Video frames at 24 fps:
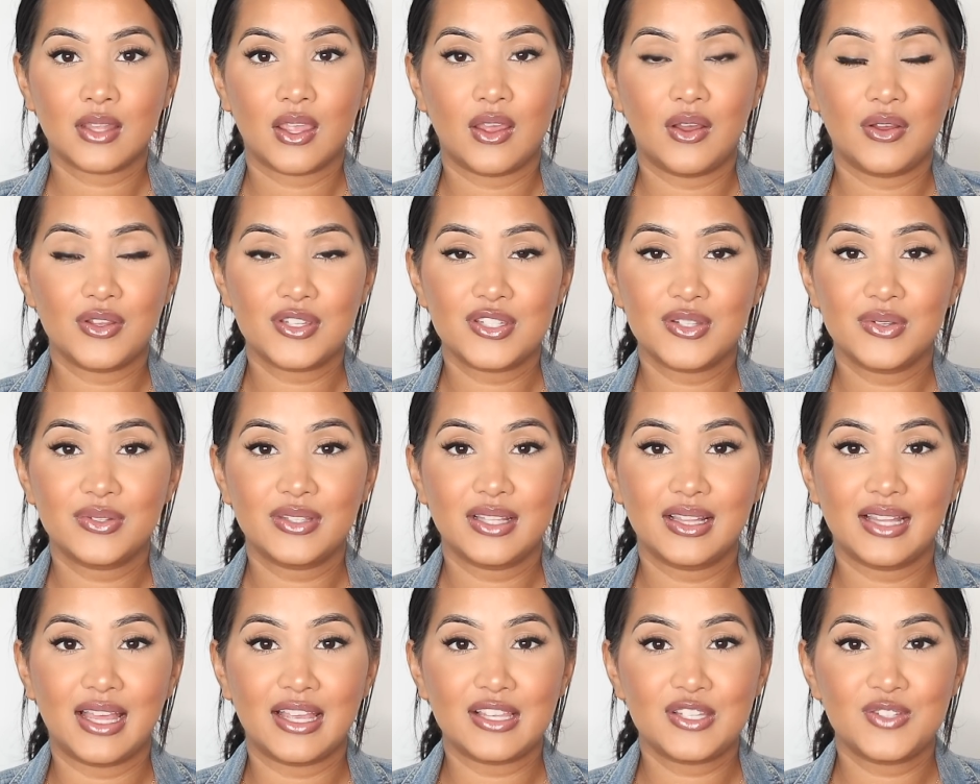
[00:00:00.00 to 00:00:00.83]
Also in
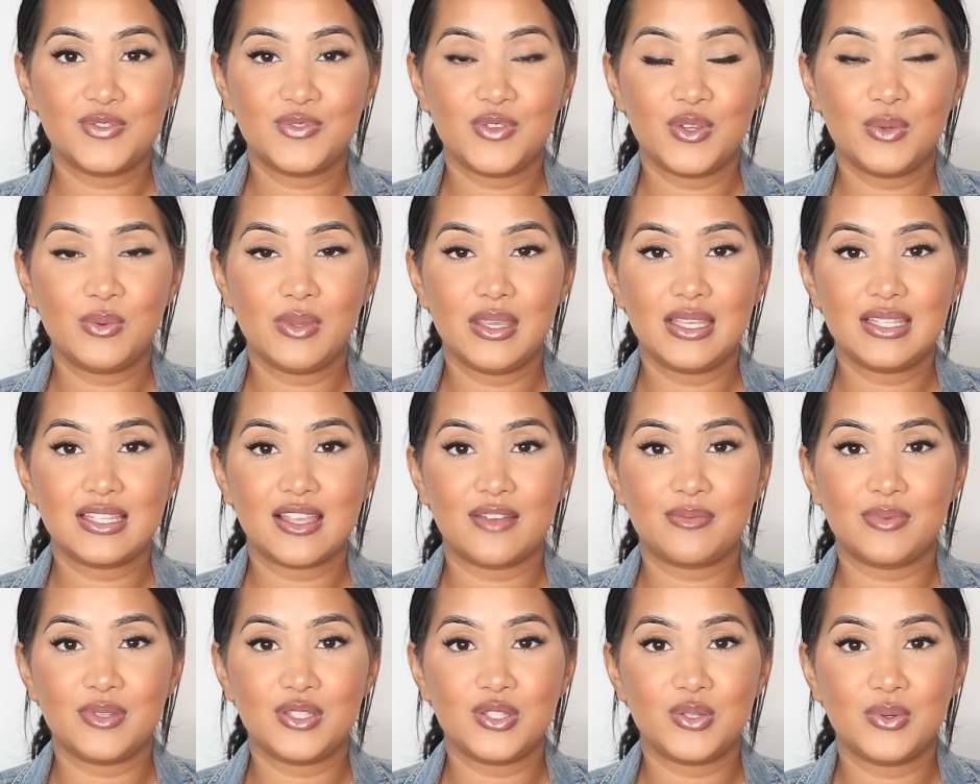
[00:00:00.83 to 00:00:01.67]
the last few weeks,
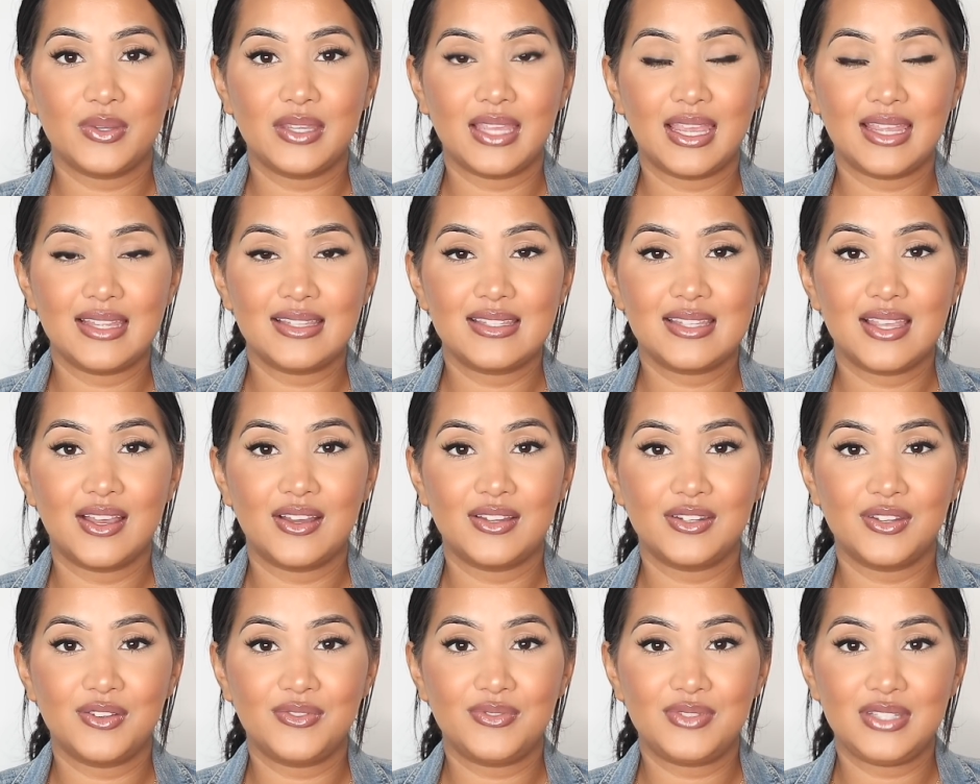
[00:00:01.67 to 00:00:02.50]
I've been doing a
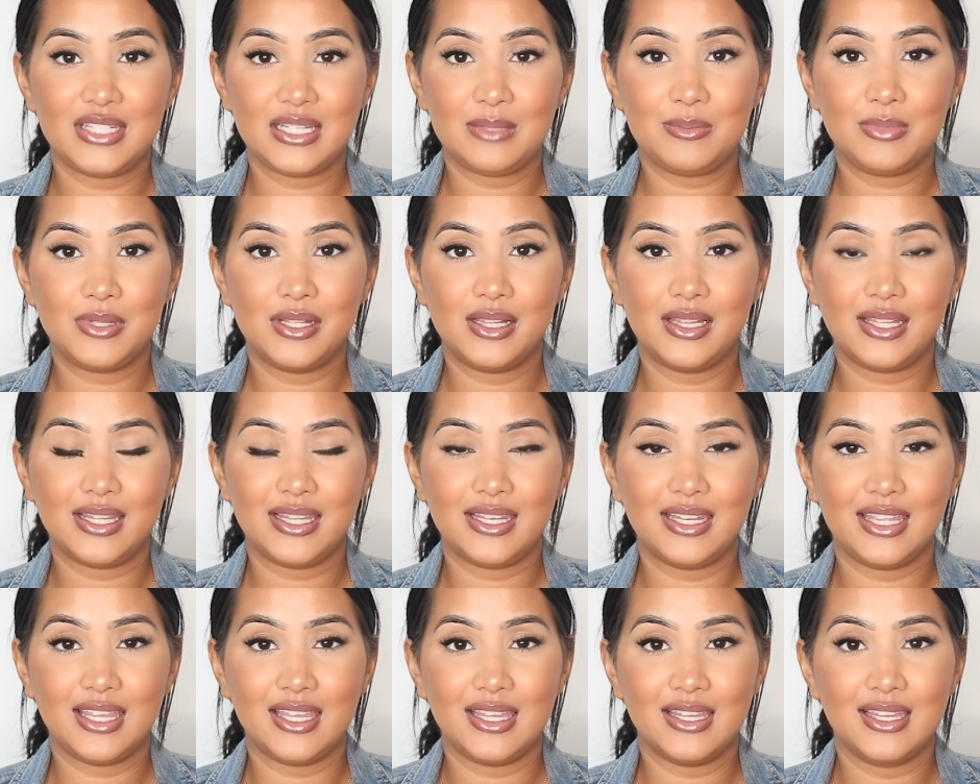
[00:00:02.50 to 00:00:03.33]
ton of deep
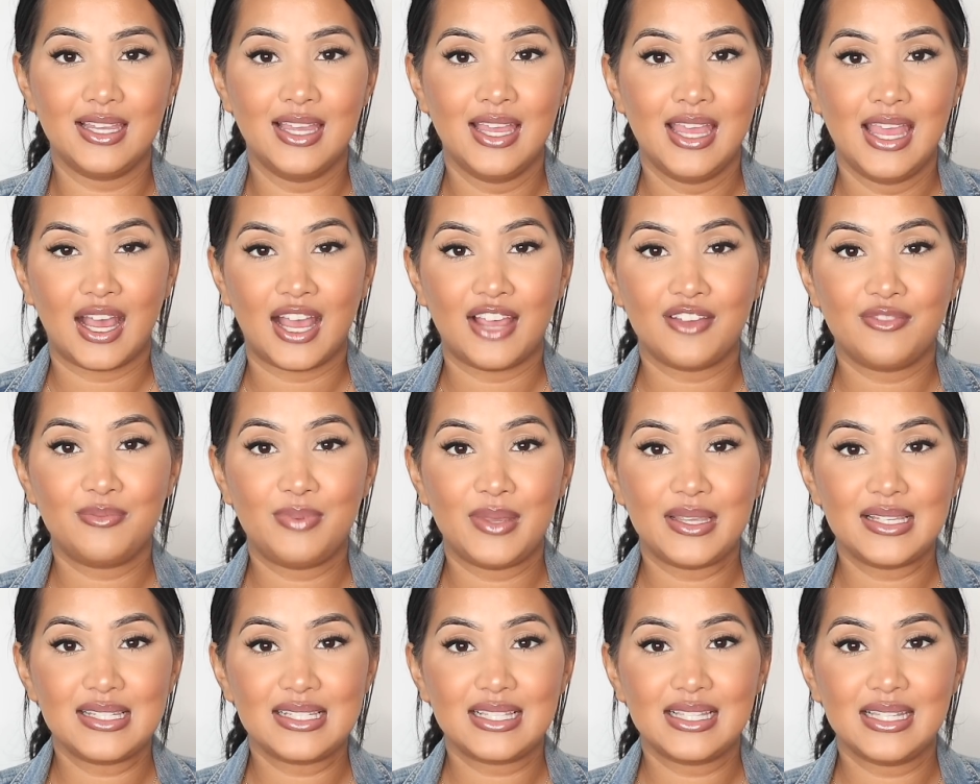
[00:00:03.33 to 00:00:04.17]
cleaning. I've
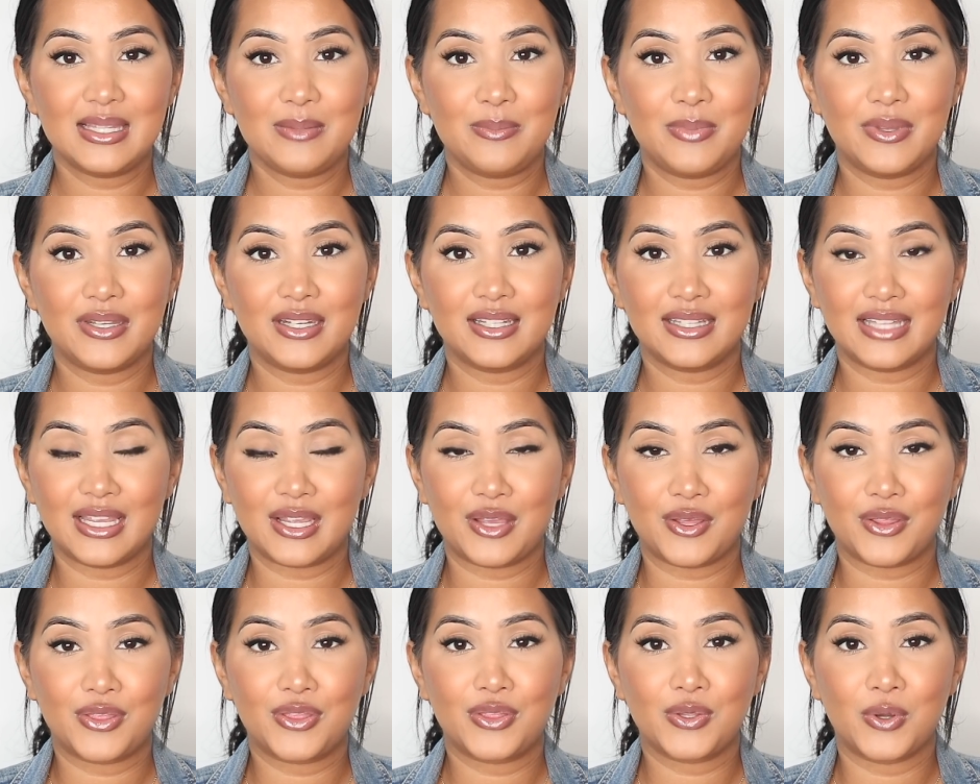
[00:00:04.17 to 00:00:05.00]
basically been in
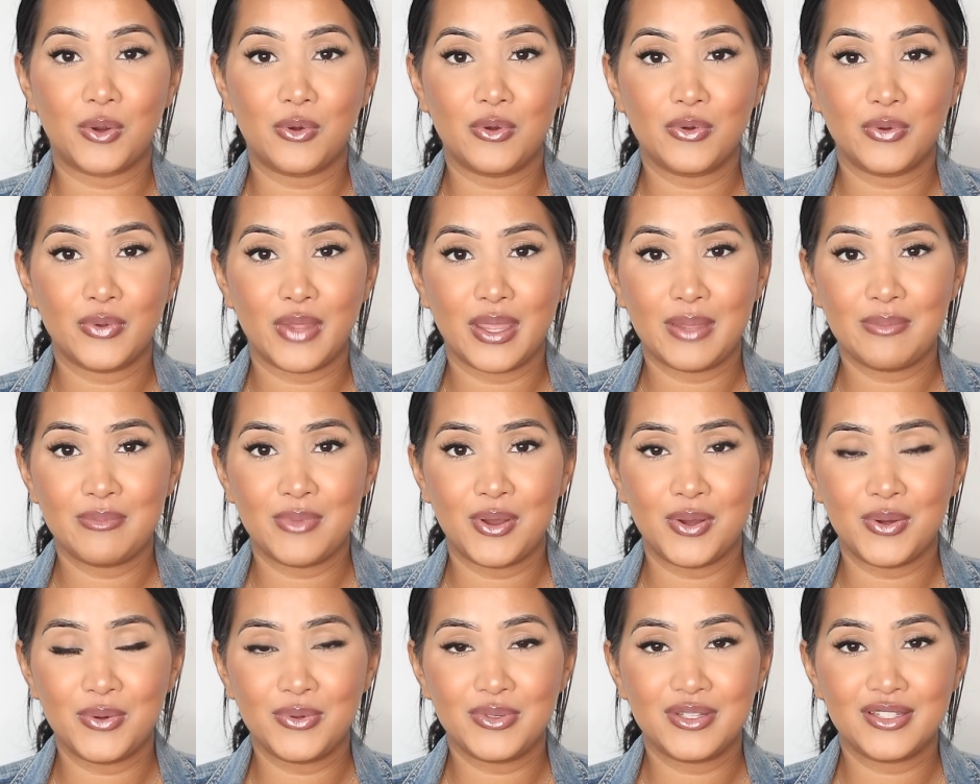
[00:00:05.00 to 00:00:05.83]
like a throwaway
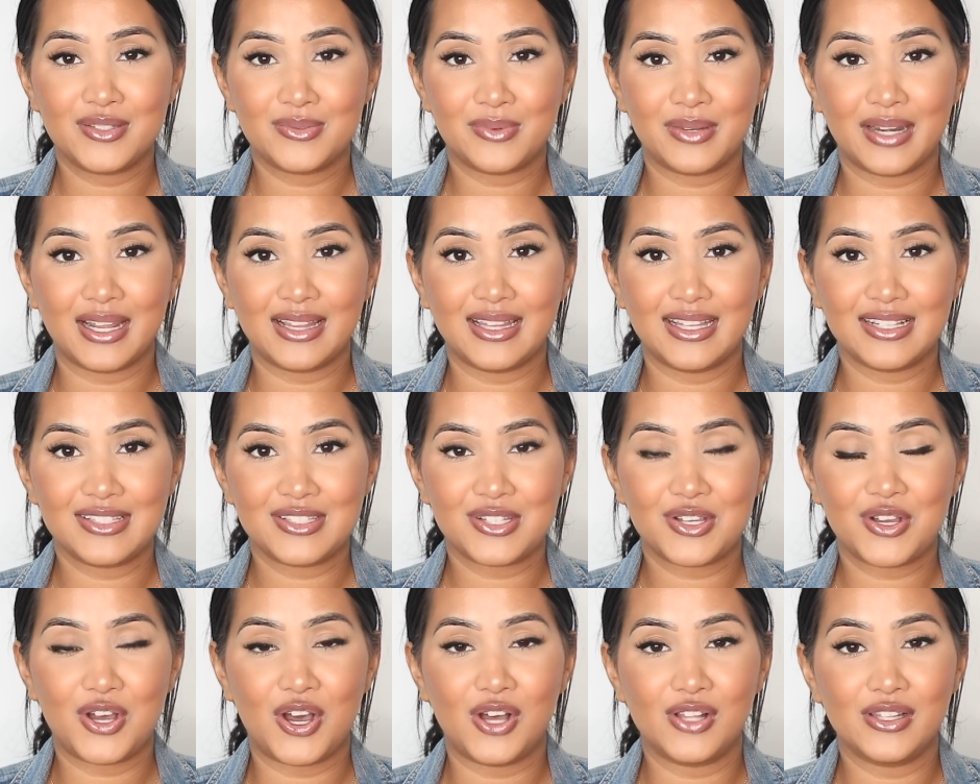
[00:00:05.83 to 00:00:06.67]
mode is what I like
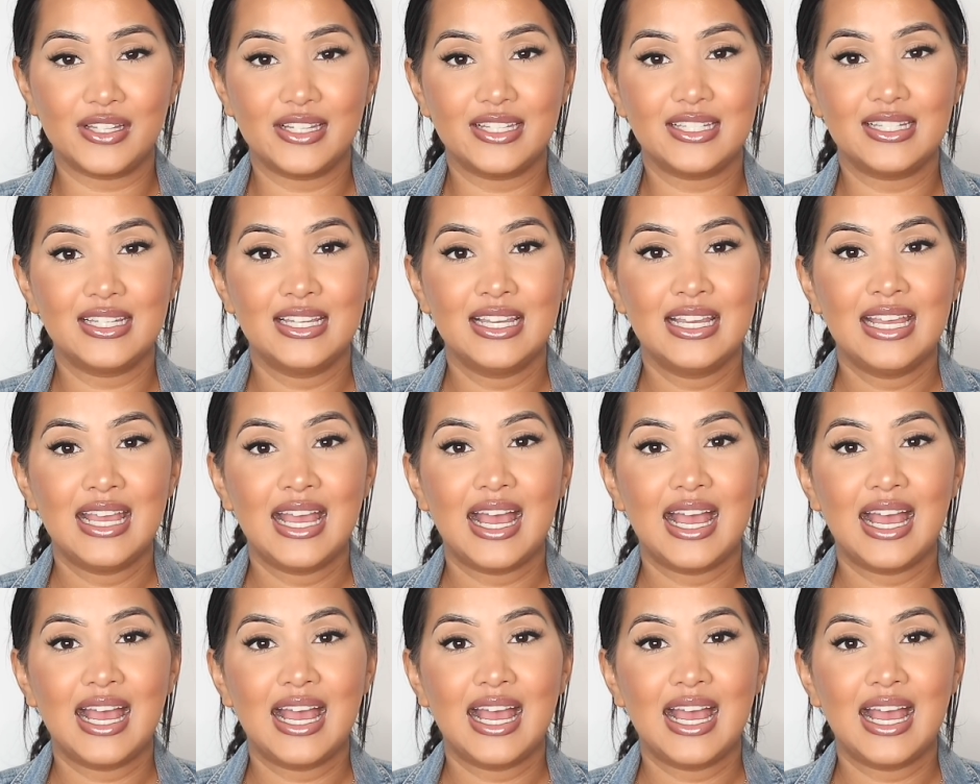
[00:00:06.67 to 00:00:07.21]
to call it.